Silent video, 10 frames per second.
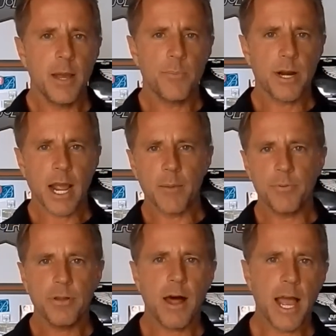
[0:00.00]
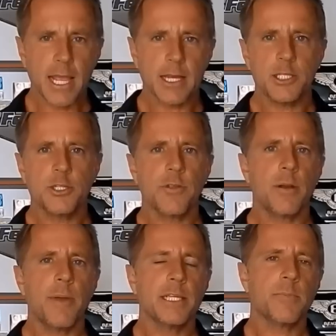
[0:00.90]
but I apply it so that
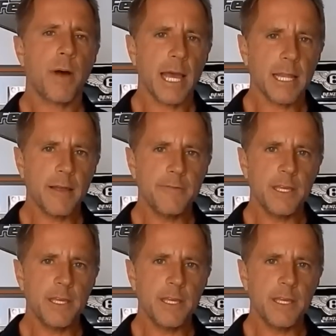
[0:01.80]
it makes my life